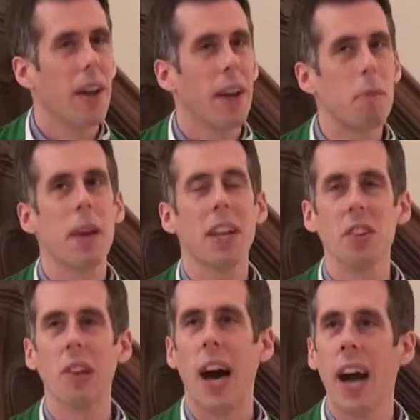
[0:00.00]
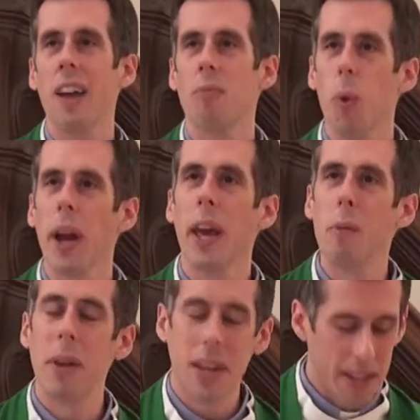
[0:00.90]
It makes alive what
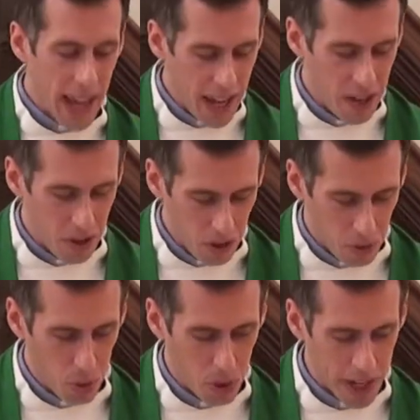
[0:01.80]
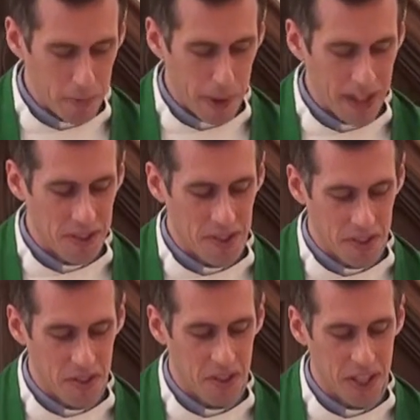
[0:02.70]
had been dead through trespasses
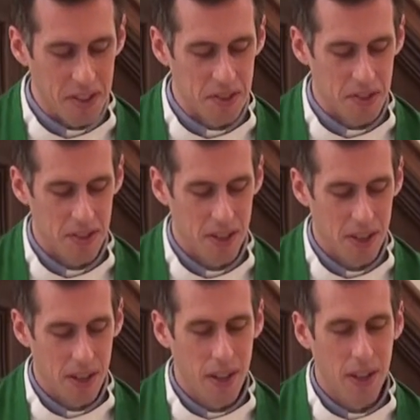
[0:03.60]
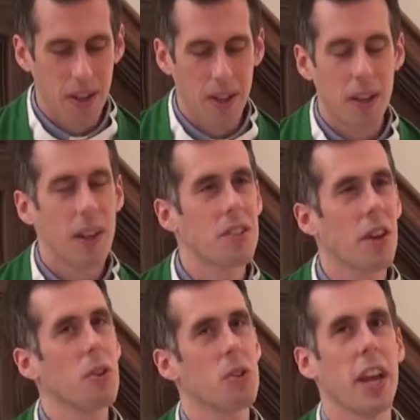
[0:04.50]
and sins. It's
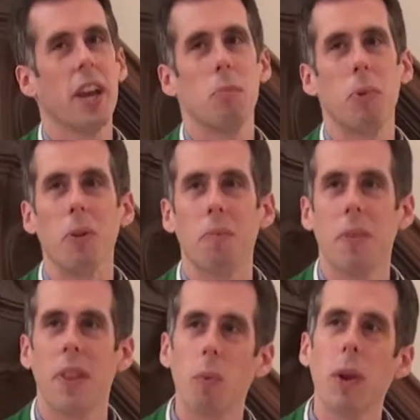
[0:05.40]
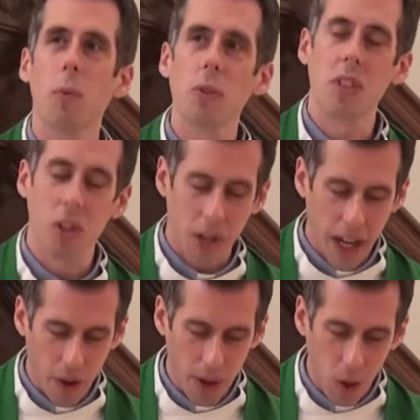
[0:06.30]
understandable that we will still
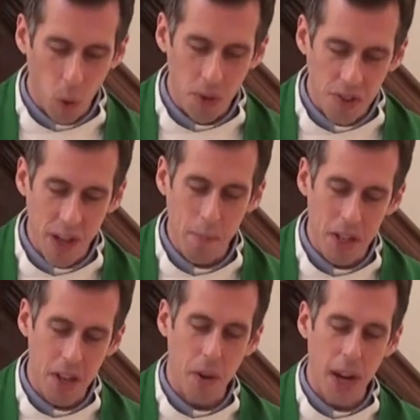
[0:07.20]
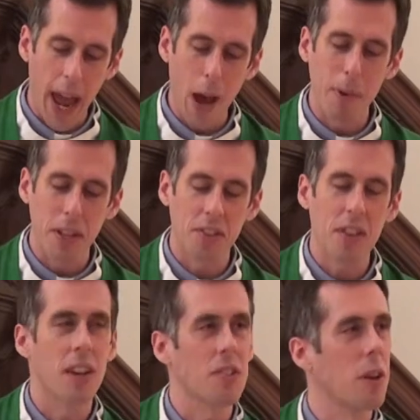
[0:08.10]
carry old cemetery habits
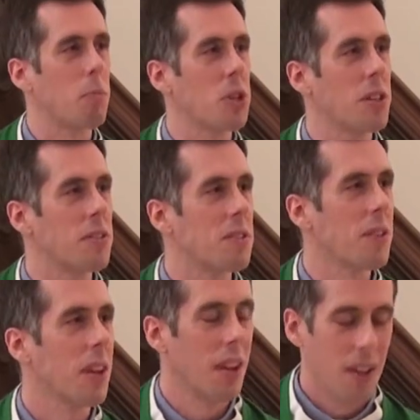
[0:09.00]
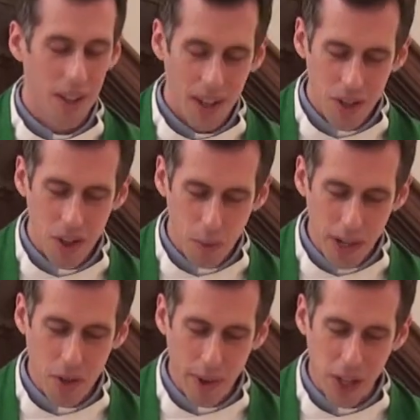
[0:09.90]
and assumptions into the
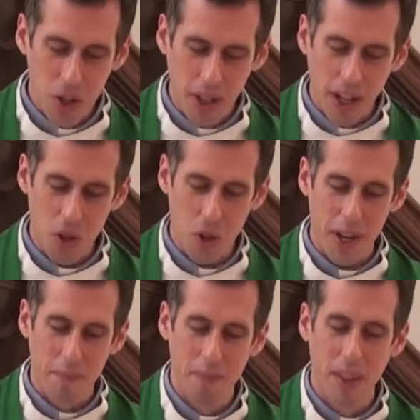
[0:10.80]
resurrection country.